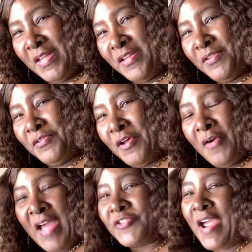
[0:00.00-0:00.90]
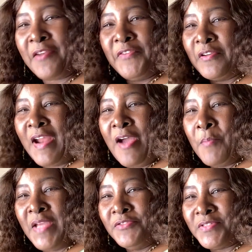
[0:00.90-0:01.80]
I try to figure it out
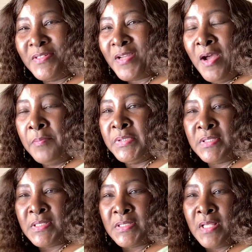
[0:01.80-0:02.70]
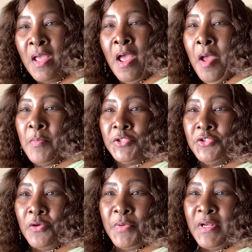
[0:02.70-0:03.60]
by using a compass. But you
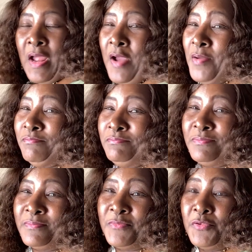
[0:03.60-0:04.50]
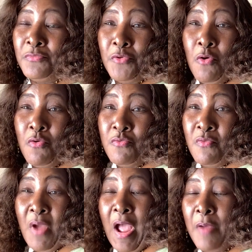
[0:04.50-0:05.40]
know what? Know who
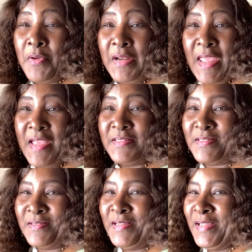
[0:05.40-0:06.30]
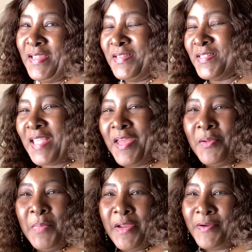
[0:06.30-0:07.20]
I'm gonna ask, and it's kind of
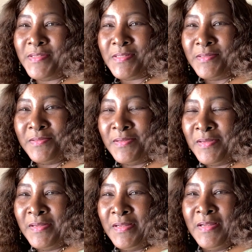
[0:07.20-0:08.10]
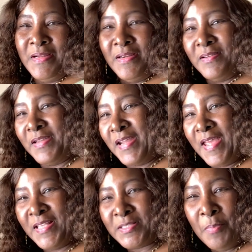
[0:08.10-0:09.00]
embarrassing. I'm gonna
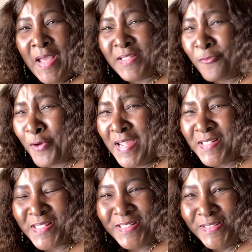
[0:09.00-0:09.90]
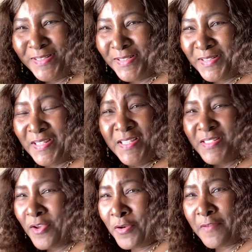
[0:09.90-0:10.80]
ask my grandson, and he's
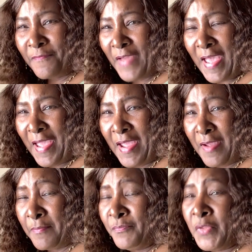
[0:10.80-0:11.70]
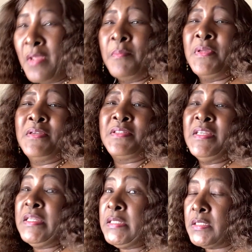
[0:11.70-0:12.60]
only 5, because
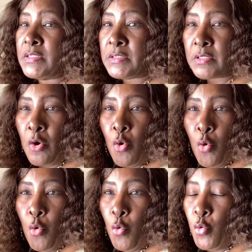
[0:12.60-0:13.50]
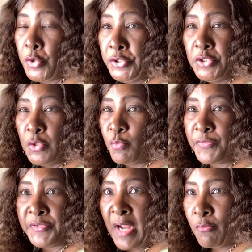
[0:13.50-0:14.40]
he is so good with
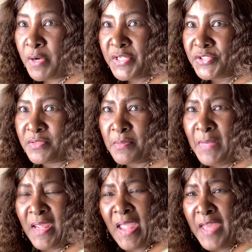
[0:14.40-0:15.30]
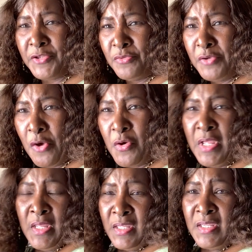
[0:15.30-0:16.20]
the directions. I'm like, how do you know?
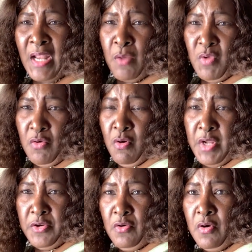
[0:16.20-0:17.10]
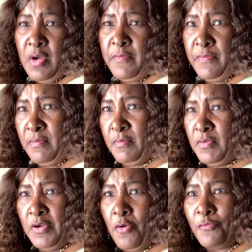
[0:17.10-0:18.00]
He like, we going north.
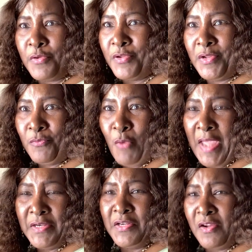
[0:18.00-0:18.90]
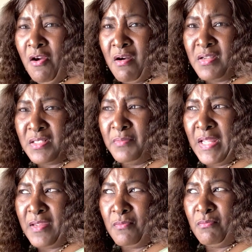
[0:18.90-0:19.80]
If we ride in the car, so I'm
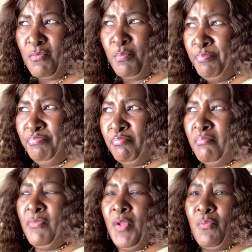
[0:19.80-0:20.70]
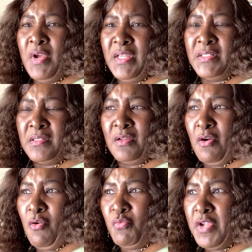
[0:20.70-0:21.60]
like, what?
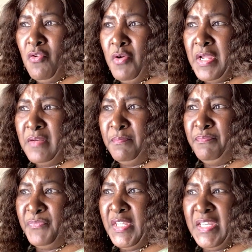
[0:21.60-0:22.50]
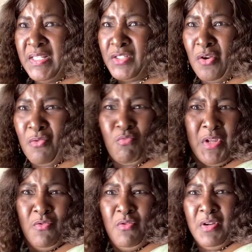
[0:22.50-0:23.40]
Are we going east? Or we
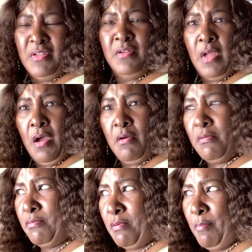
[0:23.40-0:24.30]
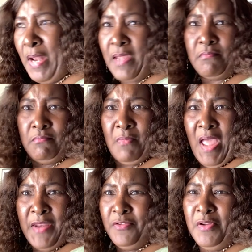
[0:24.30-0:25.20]
going? I'm like, how
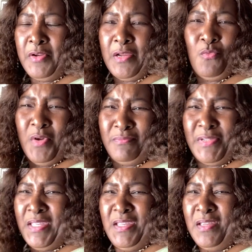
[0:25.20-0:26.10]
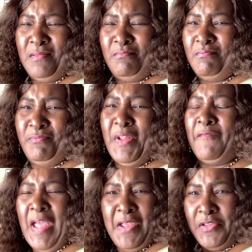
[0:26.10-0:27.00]
do you know that? What kid, a
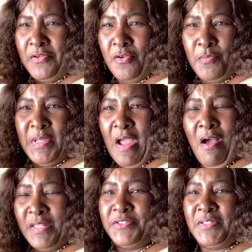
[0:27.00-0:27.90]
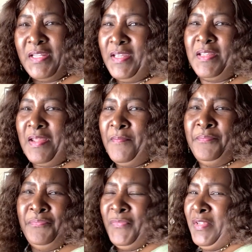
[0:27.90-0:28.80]
5-year-old, be all into that?
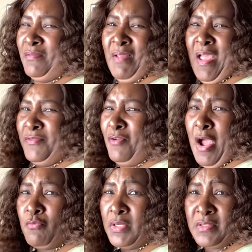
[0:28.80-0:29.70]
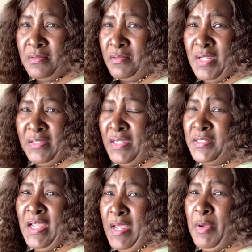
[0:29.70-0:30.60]
I know I wasn't at that
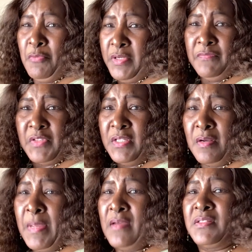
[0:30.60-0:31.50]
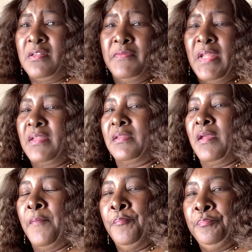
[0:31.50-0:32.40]
time. I wasn't even thinking about stuff like
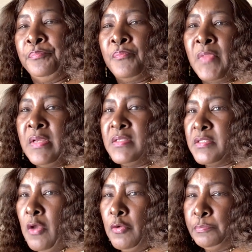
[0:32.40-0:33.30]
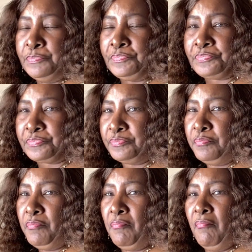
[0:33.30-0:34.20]
that. So
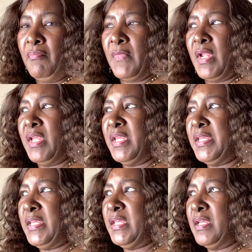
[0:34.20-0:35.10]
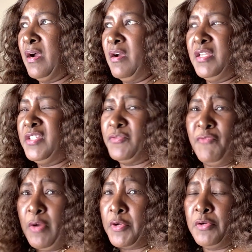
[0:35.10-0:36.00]
he's
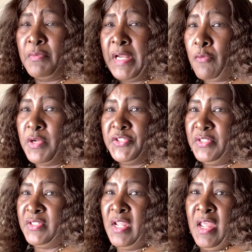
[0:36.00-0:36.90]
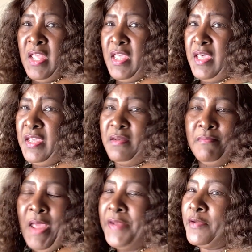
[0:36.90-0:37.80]
very good with directions, and
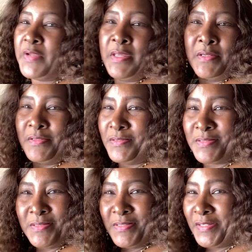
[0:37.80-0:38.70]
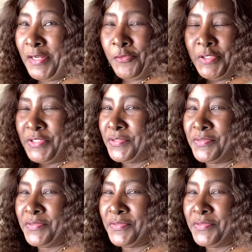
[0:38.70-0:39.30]
I never had a good sense of direction.